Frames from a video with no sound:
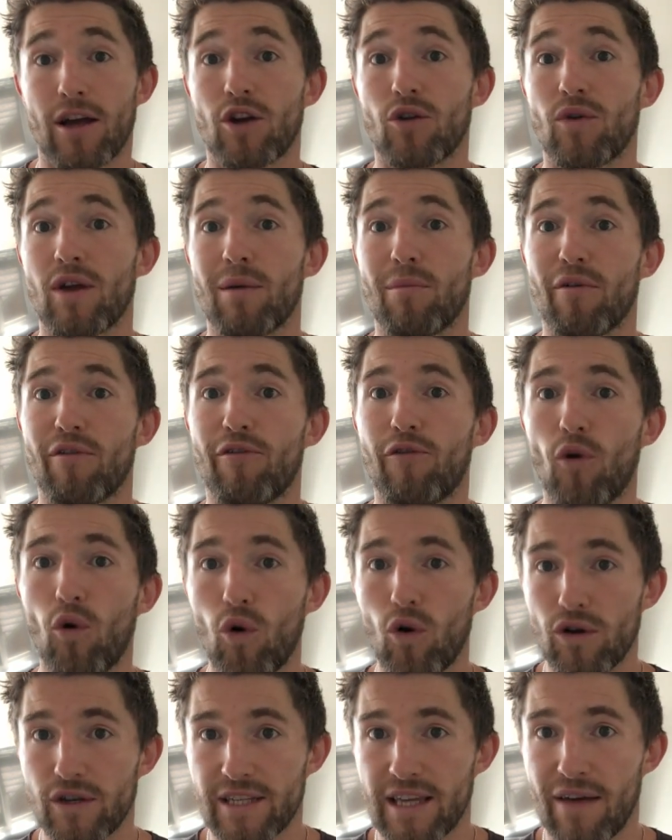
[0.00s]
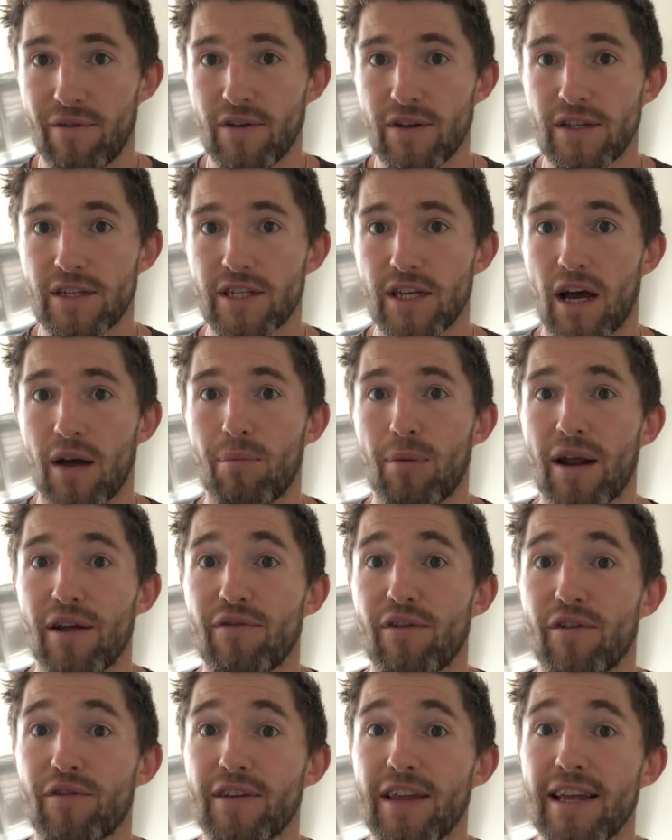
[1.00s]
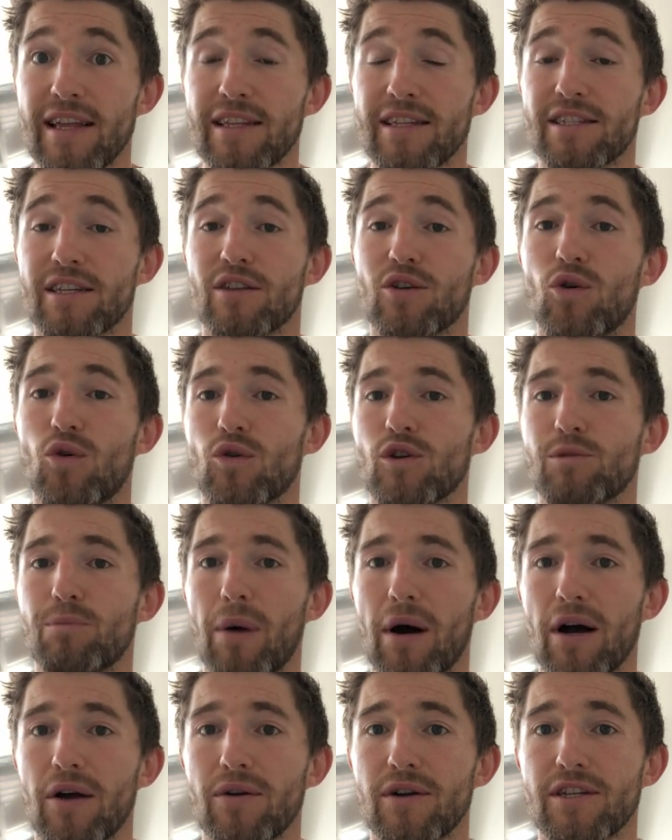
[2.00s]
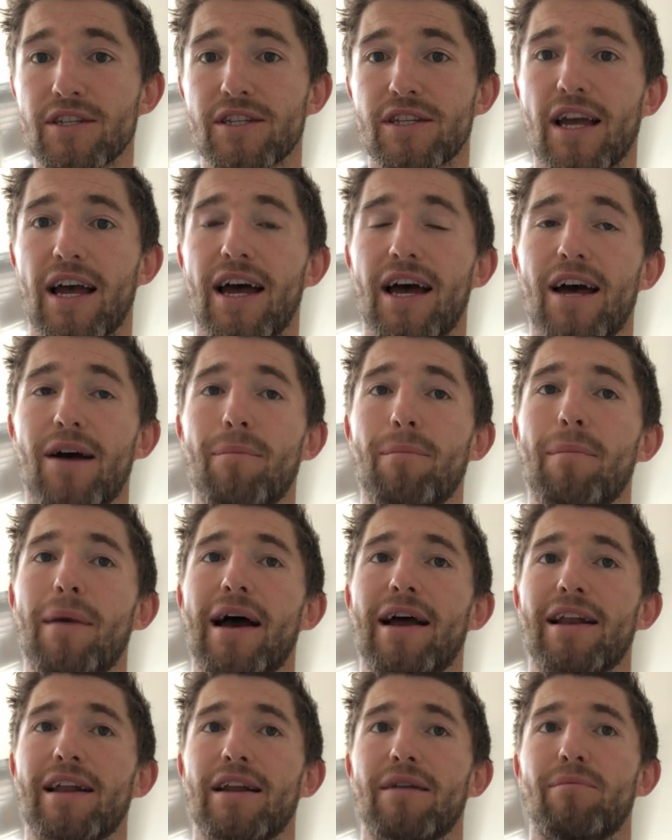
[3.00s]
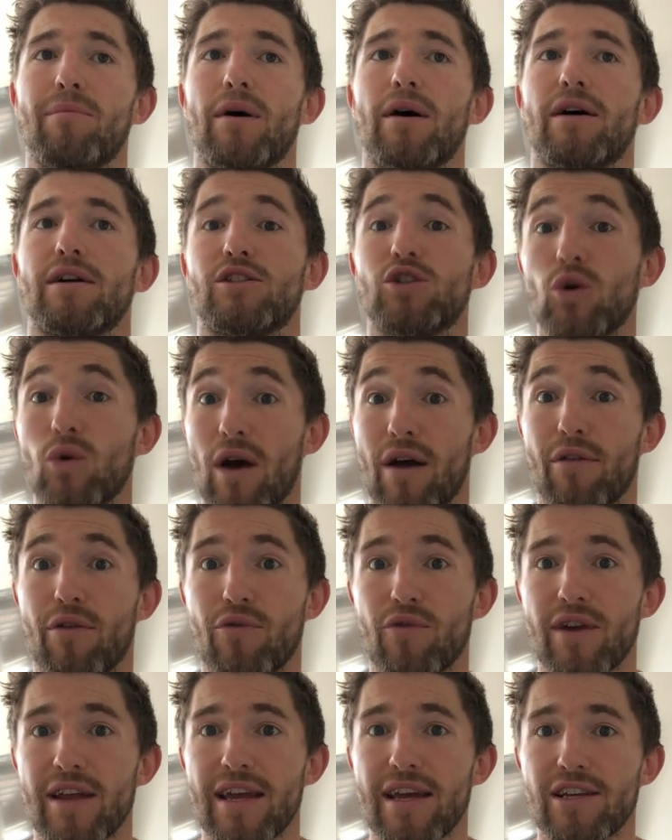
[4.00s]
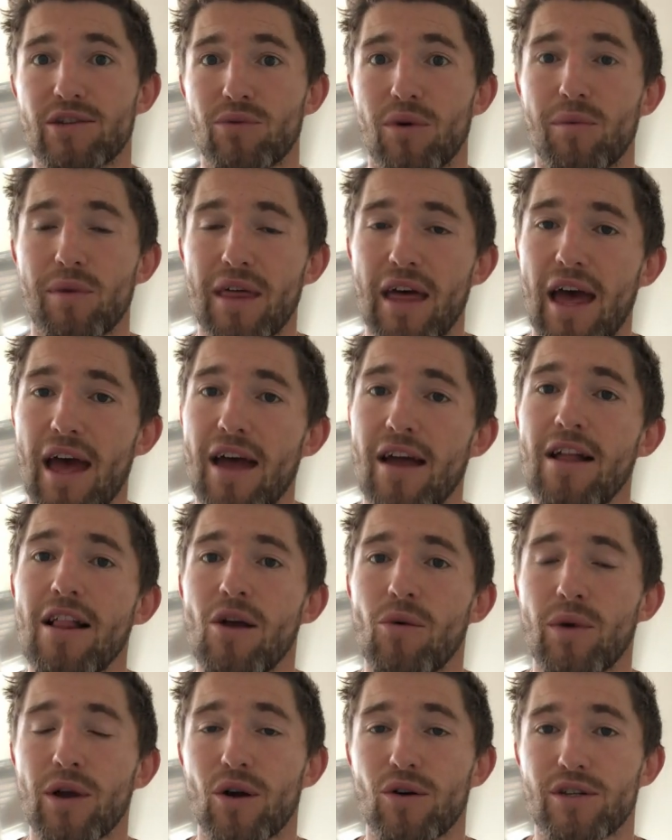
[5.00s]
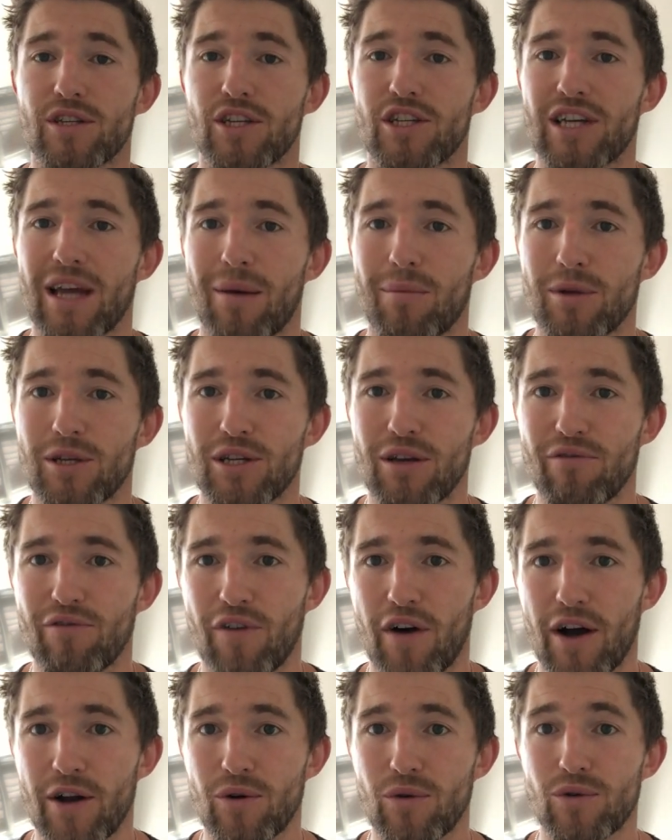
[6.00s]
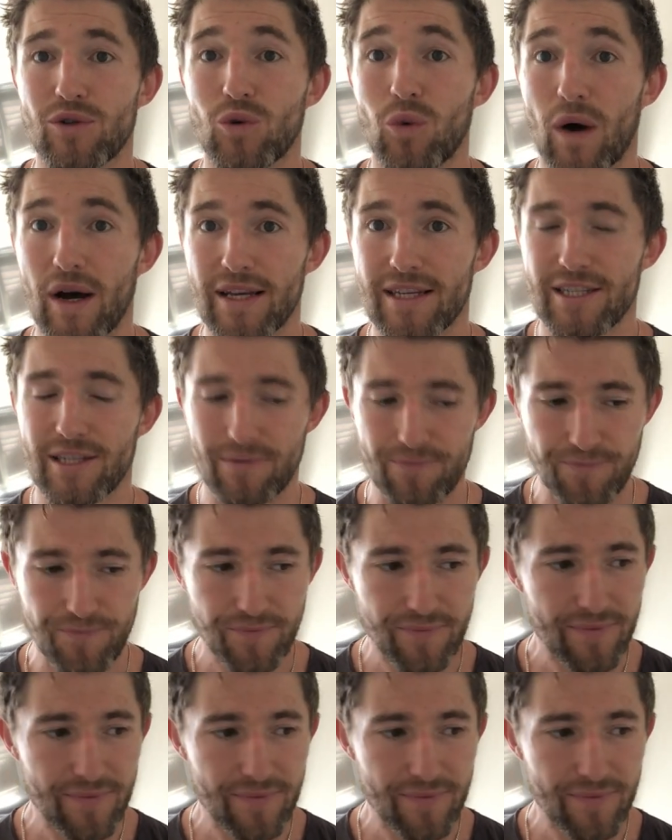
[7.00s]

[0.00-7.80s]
career before Sevens, I played 15s at the Cornish Pirates, and in my 2 out of 3 years we were there, we got to the championship final twice.